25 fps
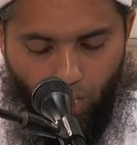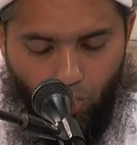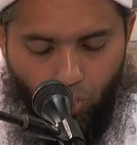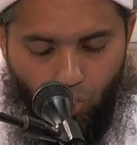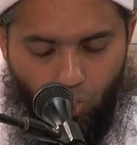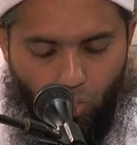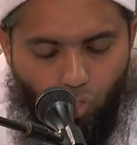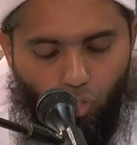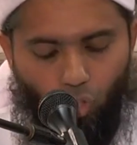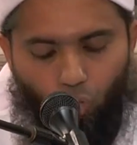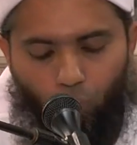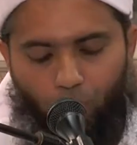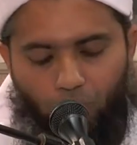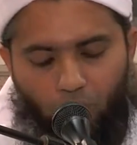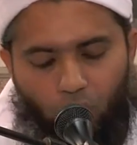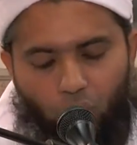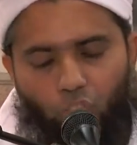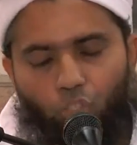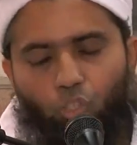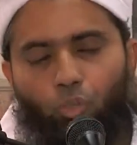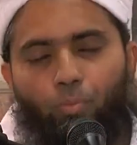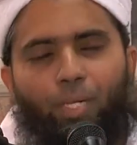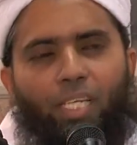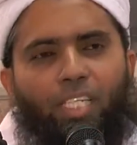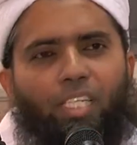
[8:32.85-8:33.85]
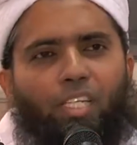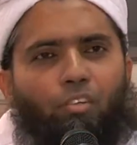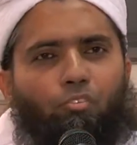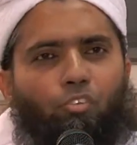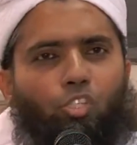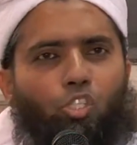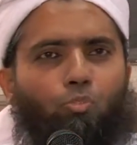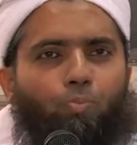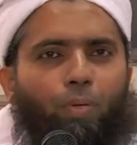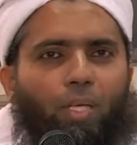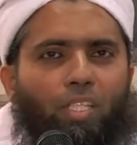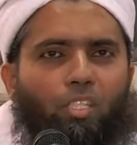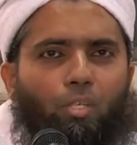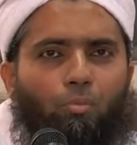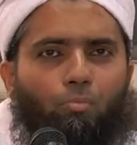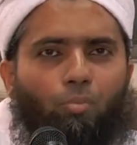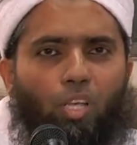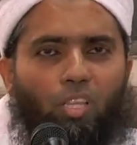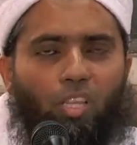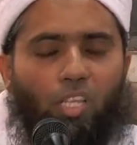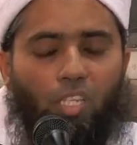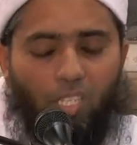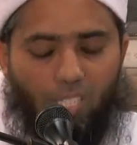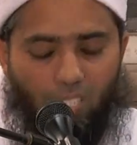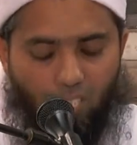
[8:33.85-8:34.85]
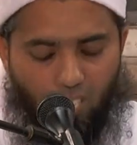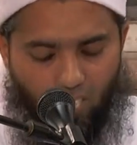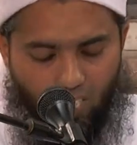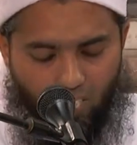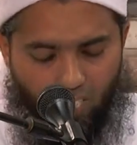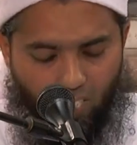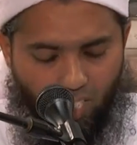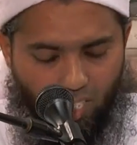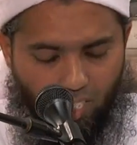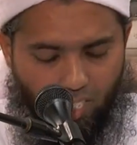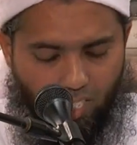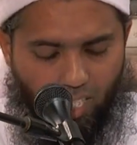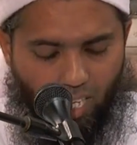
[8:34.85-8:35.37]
So much so, my dear respected brothers and sisters,